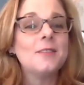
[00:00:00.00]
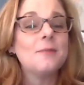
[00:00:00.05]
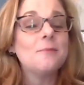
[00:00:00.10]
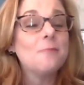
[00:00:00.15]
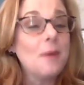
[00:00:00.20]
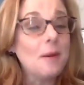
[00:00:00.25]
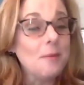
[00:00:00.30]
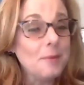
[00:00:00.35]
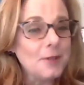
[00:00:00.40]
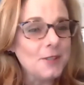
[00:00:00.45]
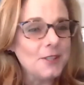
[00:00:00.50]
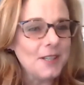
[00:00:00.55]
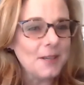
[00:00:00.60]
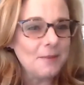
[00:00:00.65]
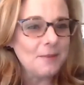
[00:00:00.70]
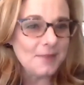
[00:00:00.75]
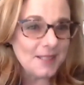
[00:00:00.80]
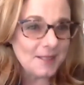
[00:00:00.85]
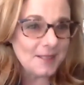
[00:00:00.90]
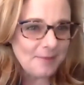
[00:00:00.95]

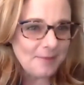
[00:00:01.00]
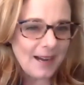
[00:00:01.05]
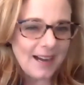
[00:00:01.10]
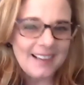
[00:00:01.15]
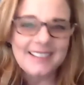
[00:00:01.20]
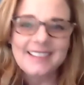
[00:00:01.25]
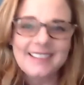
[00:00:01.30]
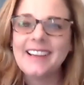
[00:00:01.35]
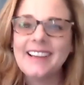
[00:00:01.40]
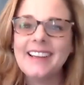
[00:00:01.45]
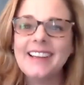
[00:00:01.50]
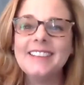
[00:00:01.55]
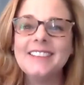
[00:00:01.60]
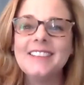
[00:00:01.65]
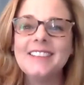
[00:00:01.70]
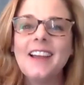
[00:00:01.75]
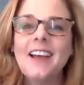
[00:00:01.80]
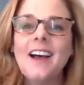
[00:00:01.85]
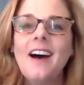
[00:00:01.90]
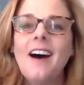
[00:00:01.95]
Membership Spotlight.
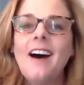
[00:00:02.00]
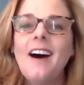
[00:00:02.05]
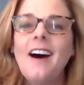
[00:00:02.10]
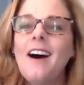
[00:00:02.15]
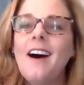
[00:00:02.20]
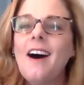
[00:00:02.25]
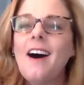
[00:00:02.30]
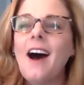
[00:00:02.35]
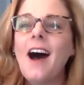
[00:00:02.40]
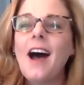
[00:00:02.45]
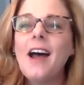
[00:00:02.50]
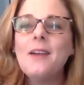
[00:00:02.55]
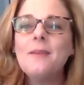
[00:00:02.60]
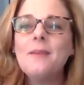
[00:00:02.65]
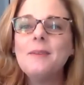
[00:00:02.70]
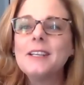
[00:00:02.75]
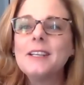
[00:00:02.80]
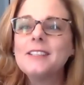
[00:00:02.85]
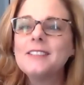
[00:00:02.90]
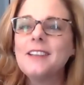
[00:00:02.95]
I
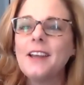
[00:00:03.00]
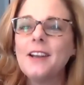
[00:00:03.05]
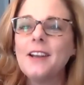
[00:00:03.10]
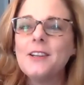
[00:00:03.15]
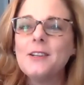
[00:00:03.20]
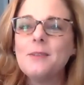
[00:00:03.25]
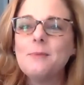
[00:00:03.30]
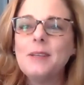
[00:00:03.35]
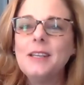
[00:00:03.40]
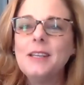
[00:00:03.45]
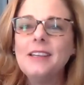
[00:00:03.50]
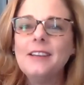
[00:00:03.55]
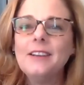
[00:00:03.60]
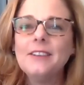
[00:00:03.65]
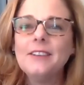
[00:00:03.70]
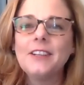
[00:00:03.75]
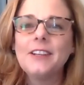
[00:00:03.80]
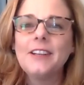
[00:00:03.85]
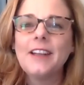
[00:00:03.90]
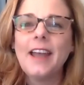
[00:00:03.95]
am excited to be here
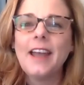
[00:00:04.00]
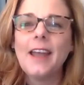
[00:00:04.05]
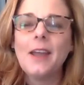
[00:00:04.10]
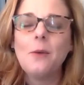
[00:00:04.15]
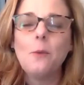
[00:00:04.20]
today.